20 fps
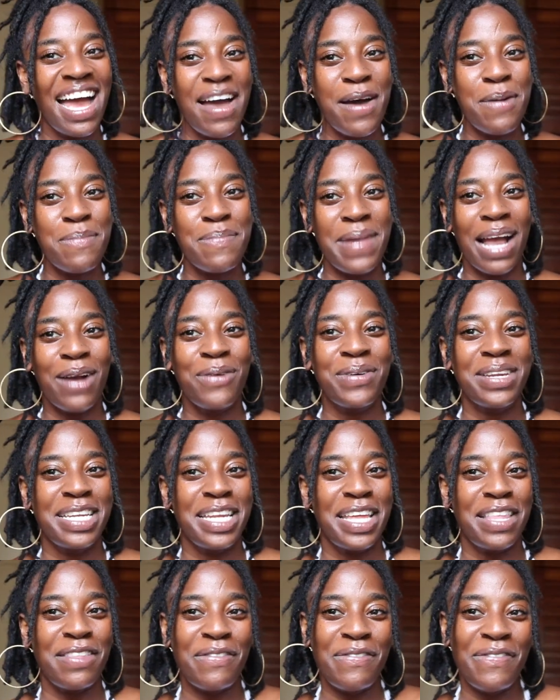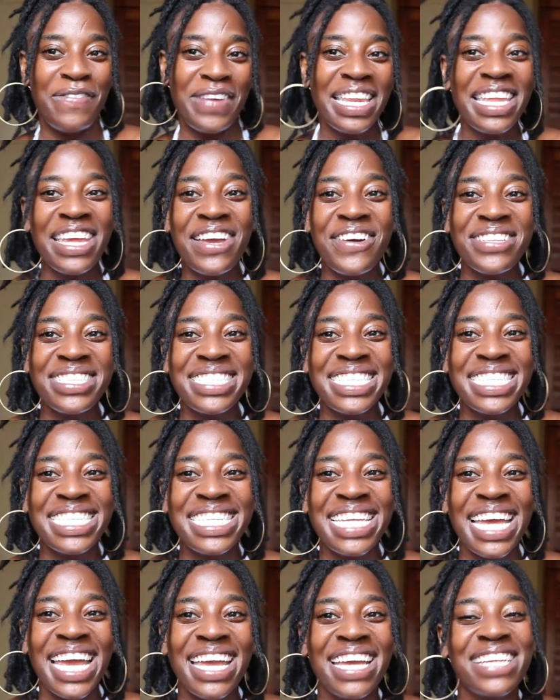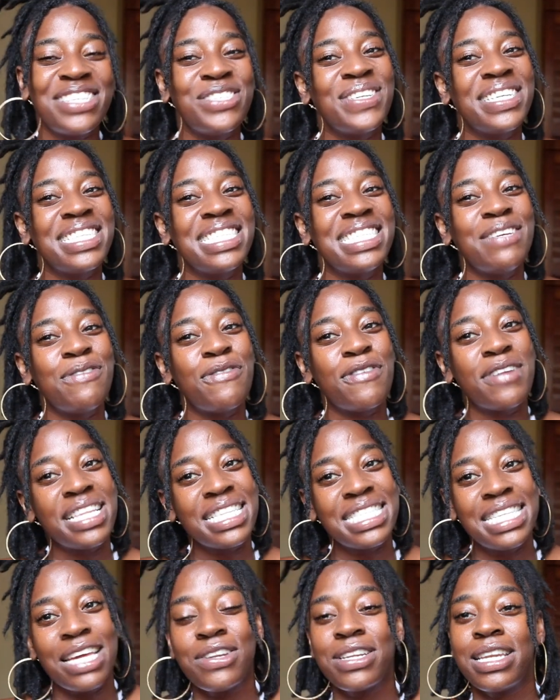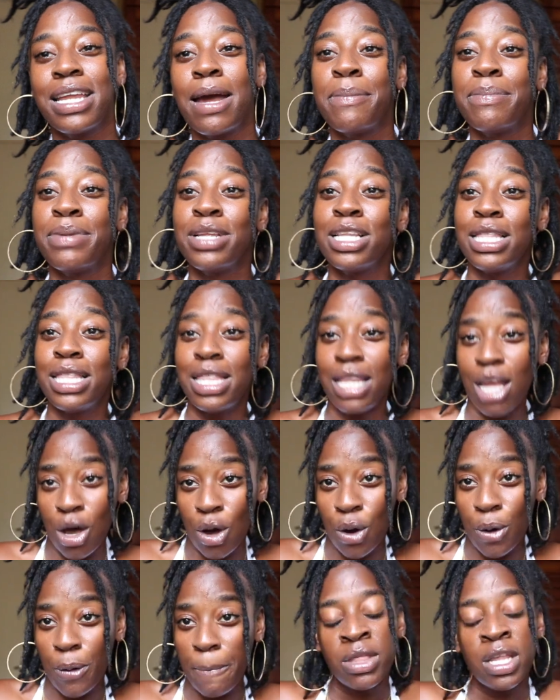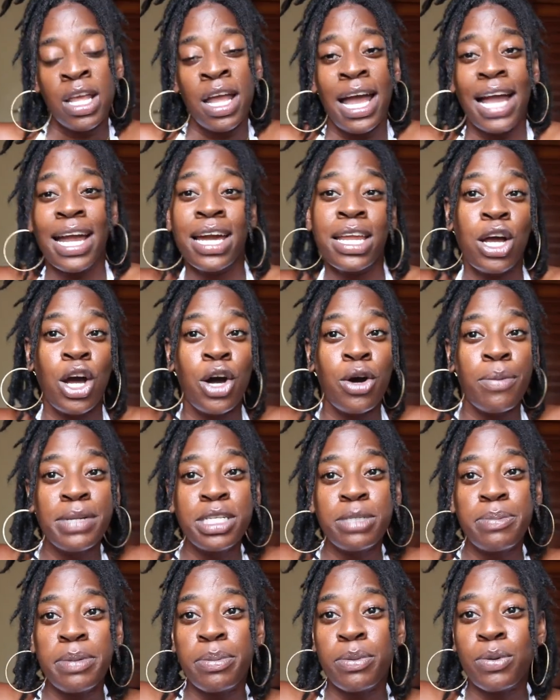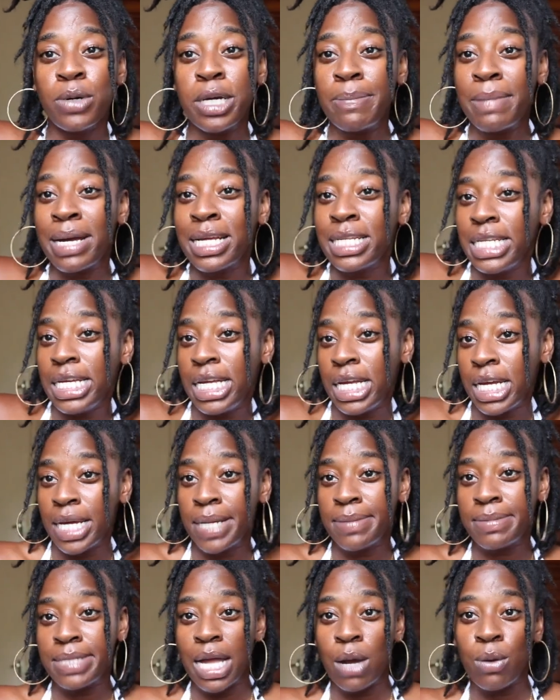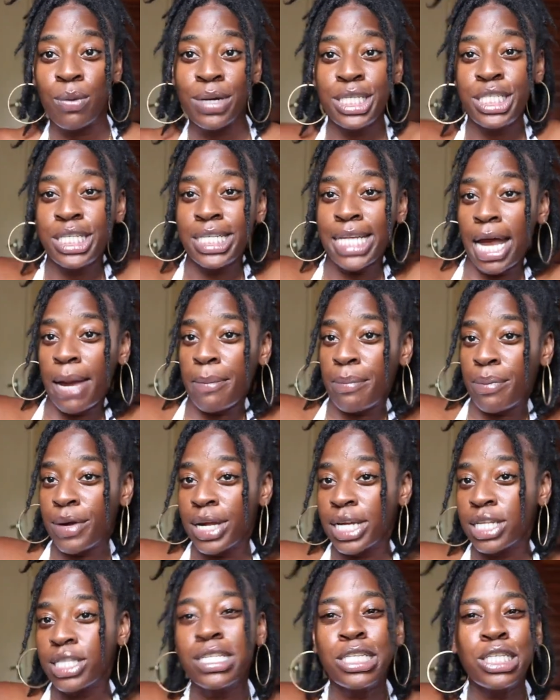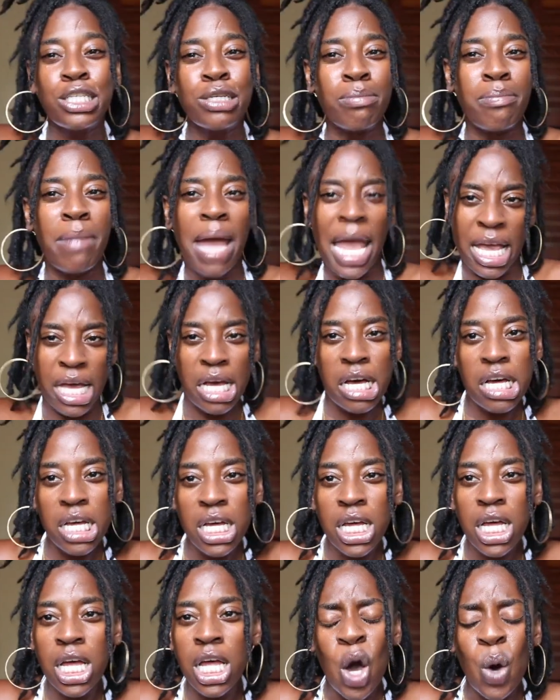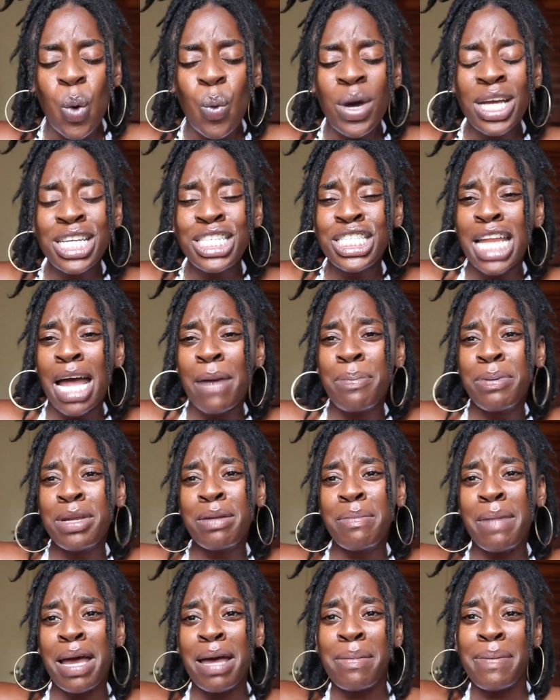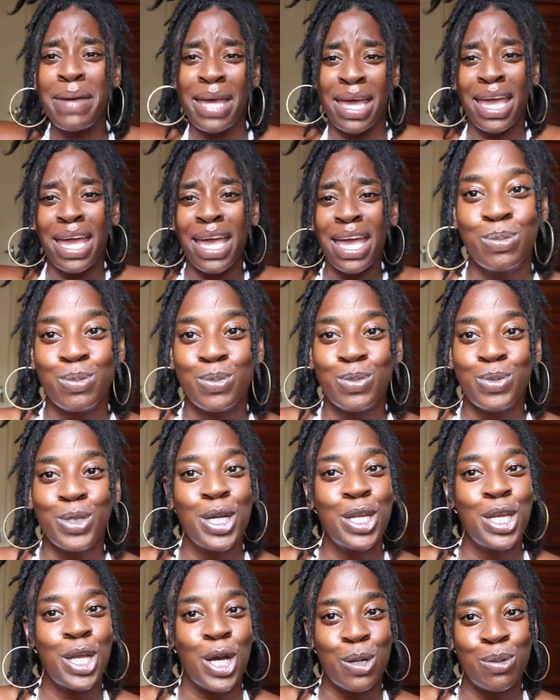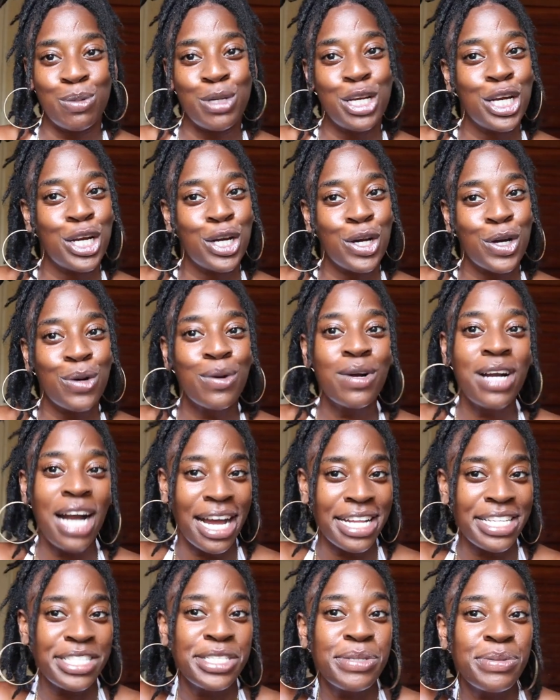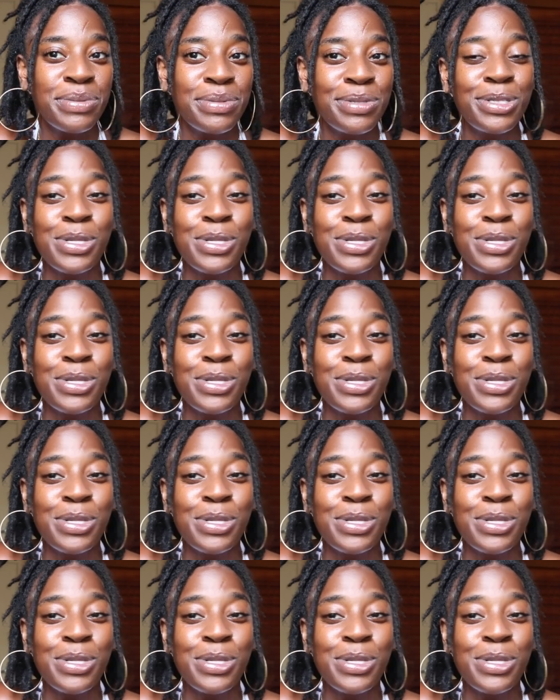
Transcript: I'm back with another video today, as you can see from the title down below. I got a whole bunch of people in my DMs like, what should I bring to Jamaica? What should I put in my bag? You know, your girl got you.